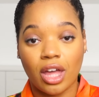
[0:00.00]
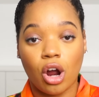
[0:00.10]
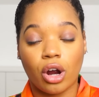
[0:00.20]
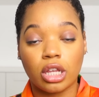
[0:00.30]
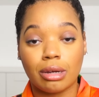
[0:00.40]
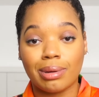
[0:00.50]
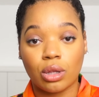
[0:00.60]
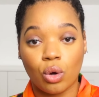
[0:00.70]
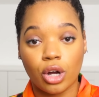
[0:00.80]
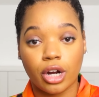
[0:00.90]
they are a little bit
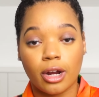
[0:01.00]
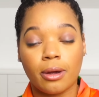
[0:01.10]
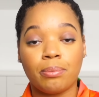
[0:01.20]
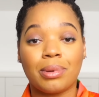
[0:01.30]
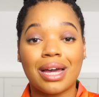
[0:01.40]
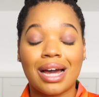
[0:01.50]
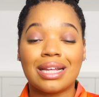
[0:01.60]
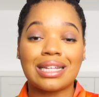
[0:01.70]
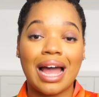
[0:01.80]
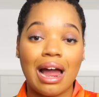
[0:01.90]
longer, because I